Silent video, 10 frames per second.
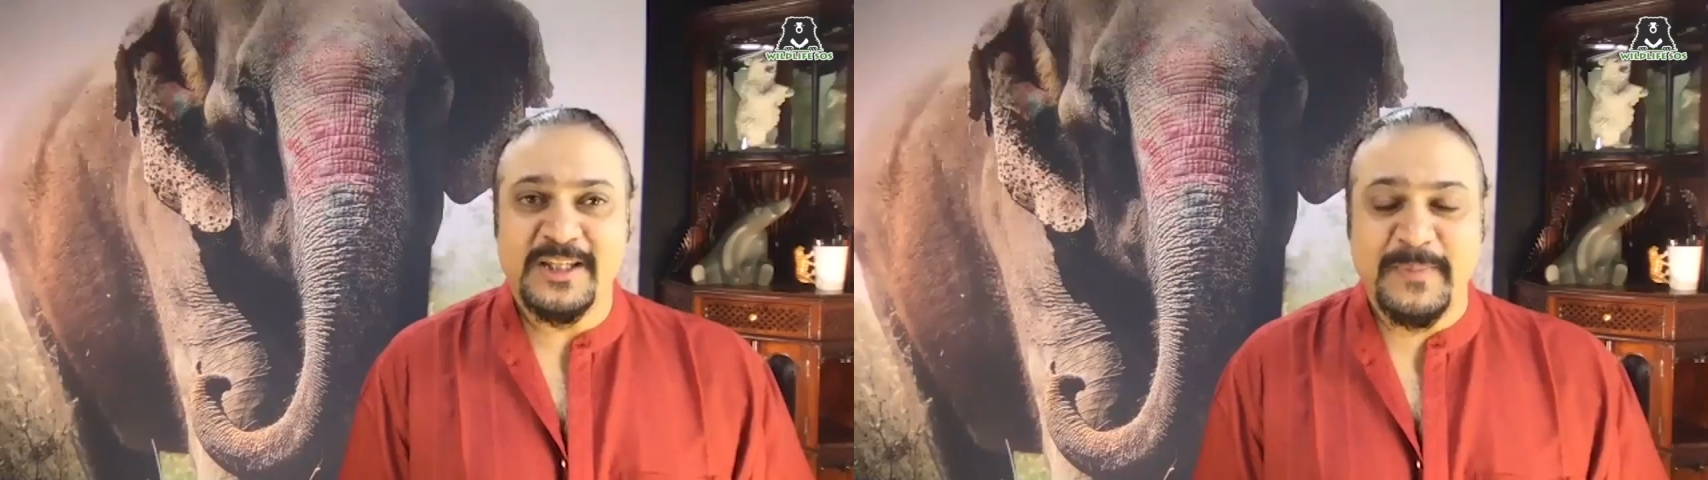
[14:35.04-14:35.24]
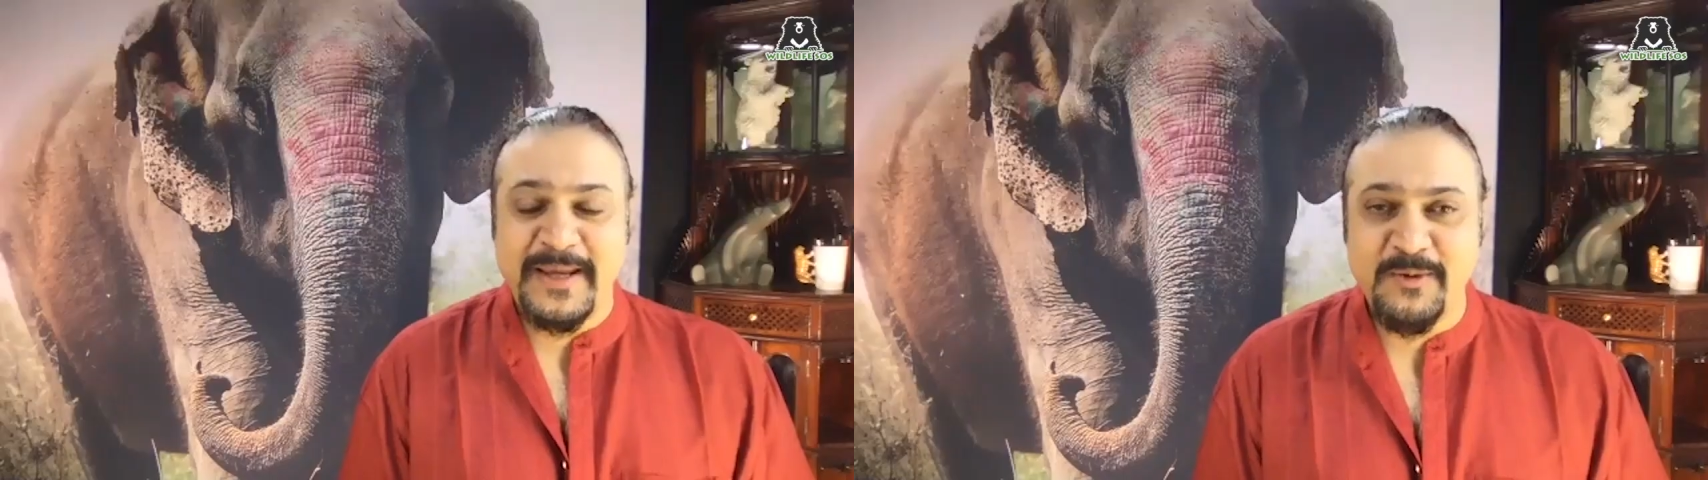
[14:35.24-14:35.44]

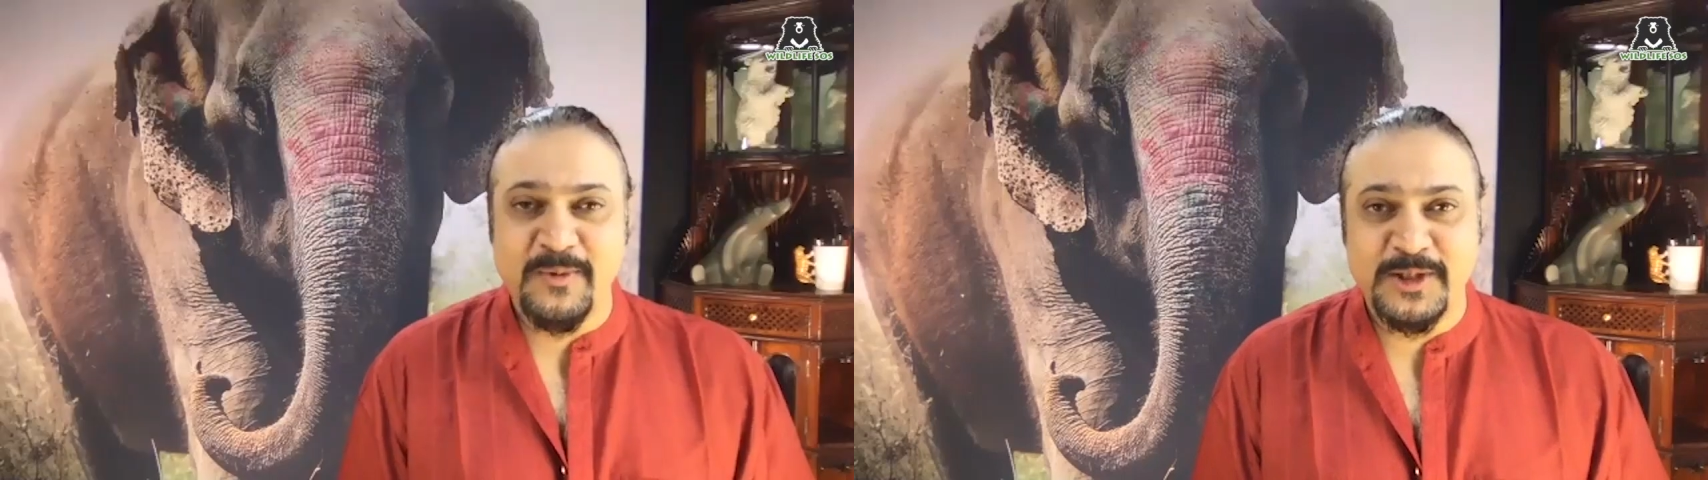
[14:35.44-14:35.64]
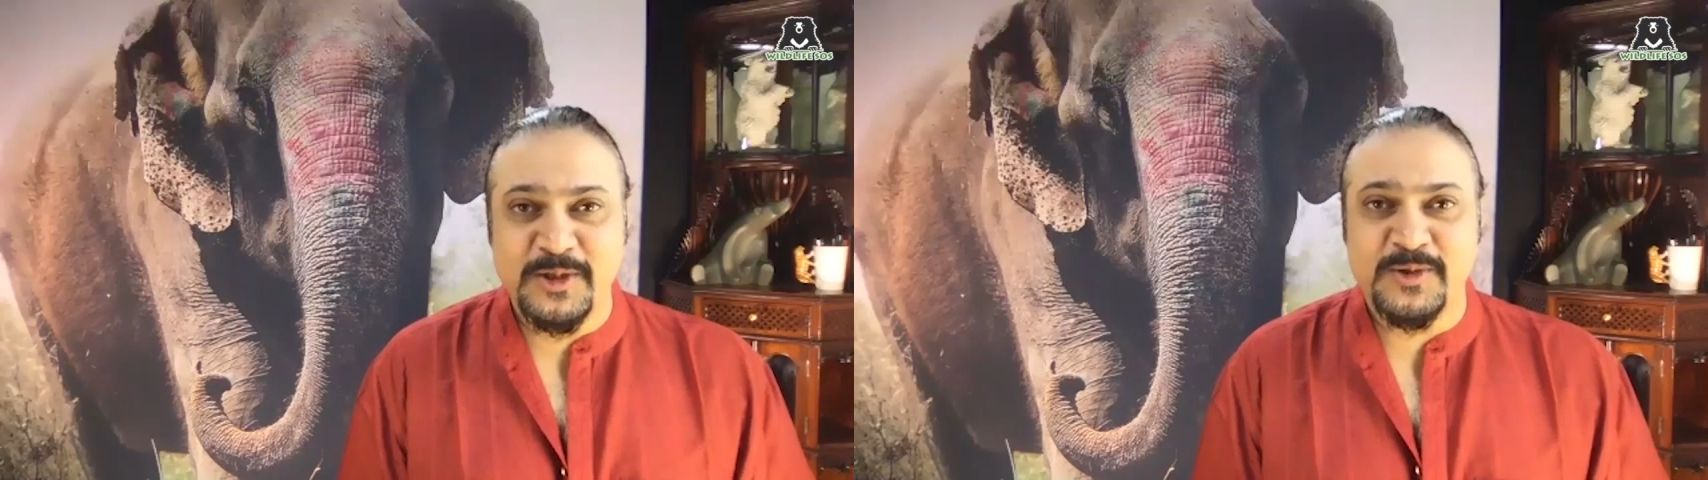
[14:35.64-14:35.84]

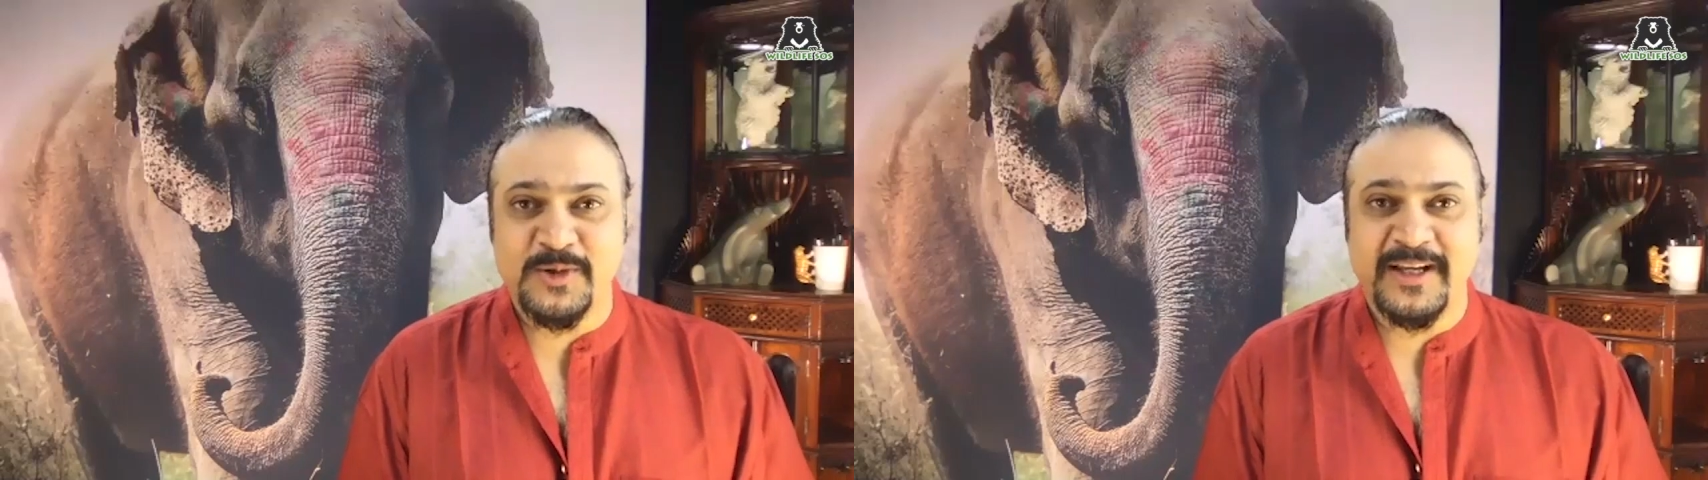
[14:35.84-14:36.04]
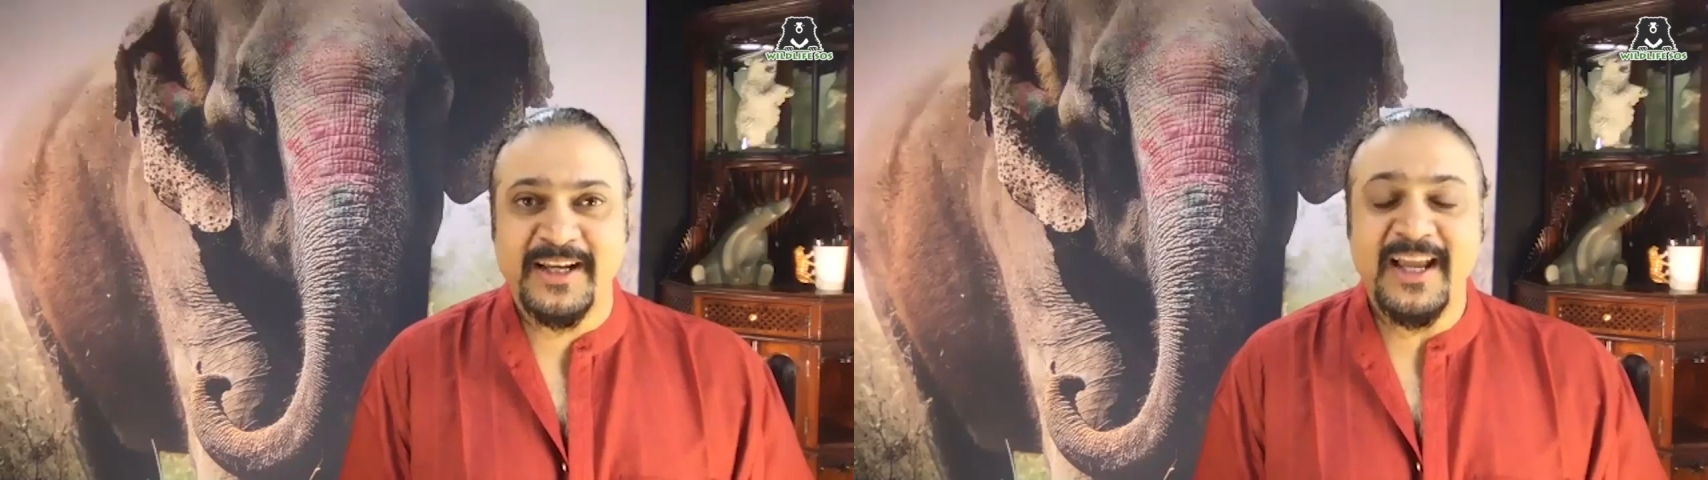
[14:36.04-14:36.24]
speak with you
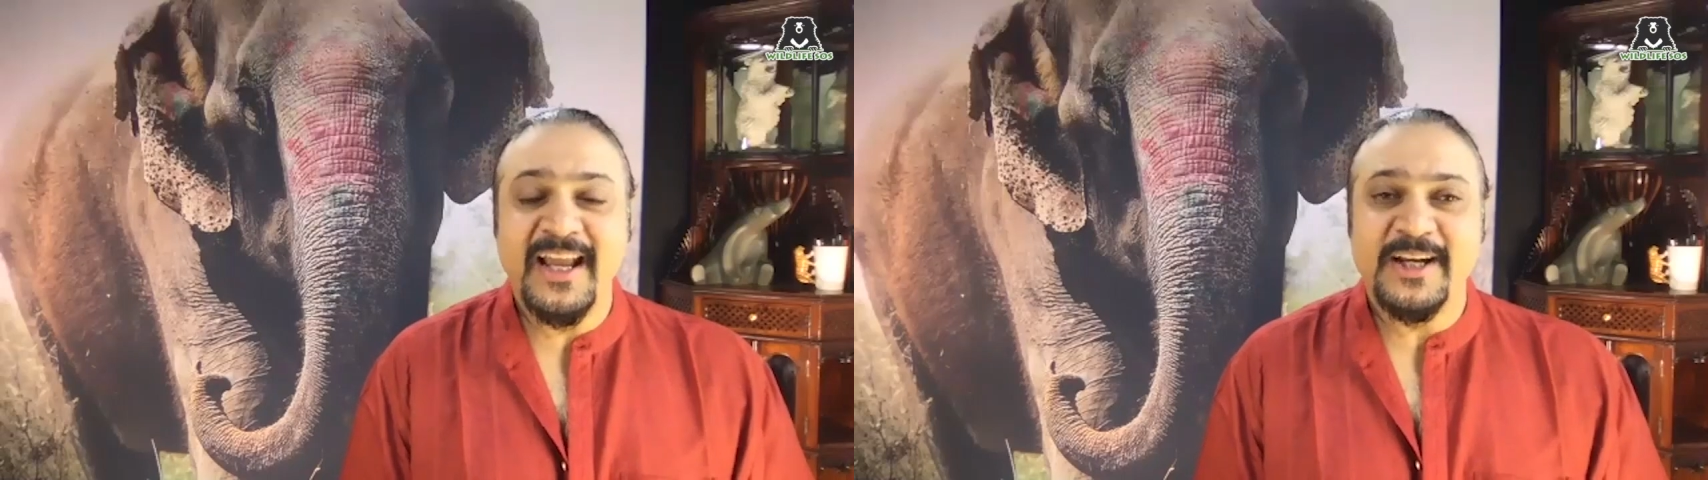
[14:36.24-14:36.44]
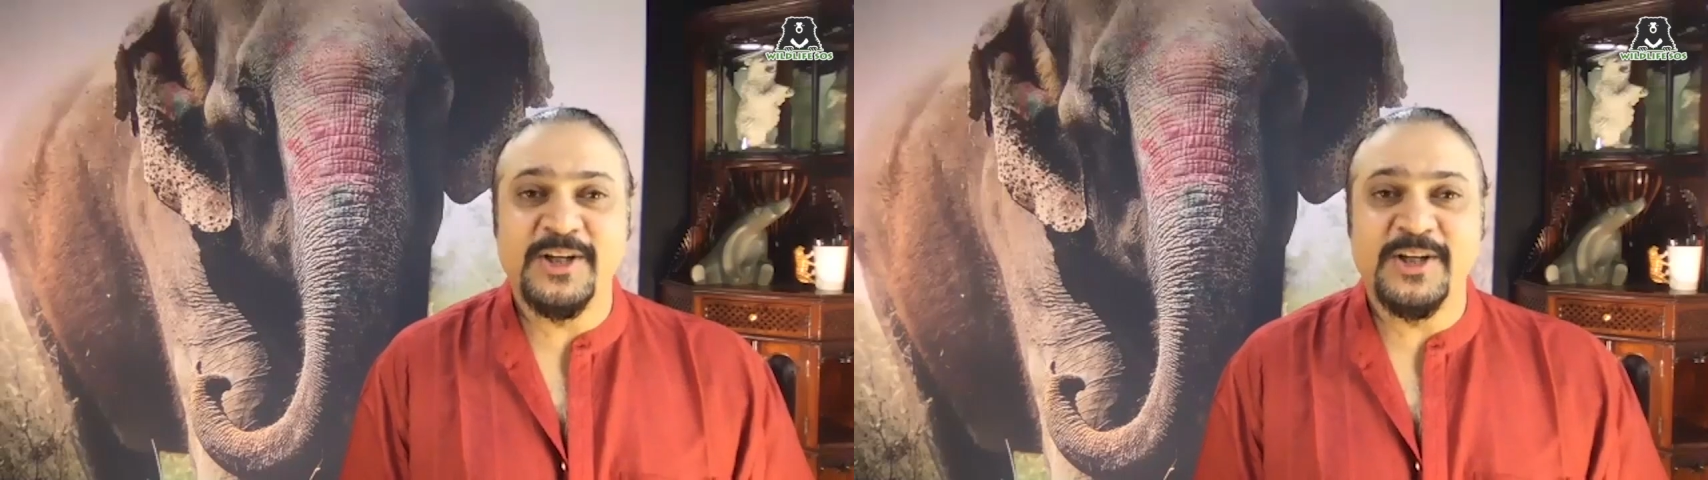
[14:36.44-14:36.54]
today.